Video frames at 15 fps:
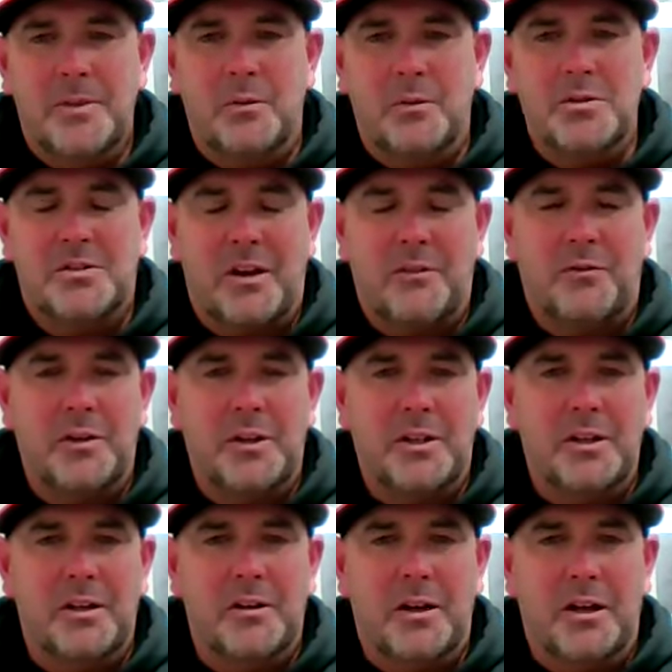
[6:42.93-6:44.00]
it was
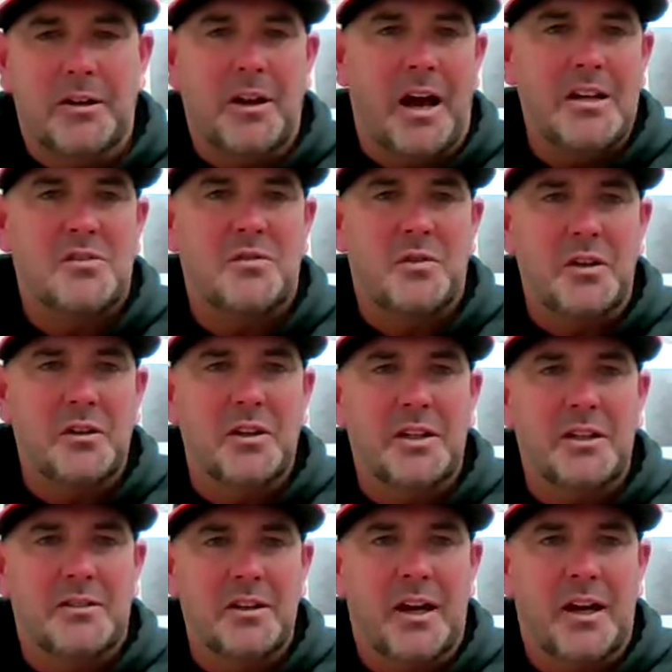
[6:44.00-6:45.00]
definitely a nice feeling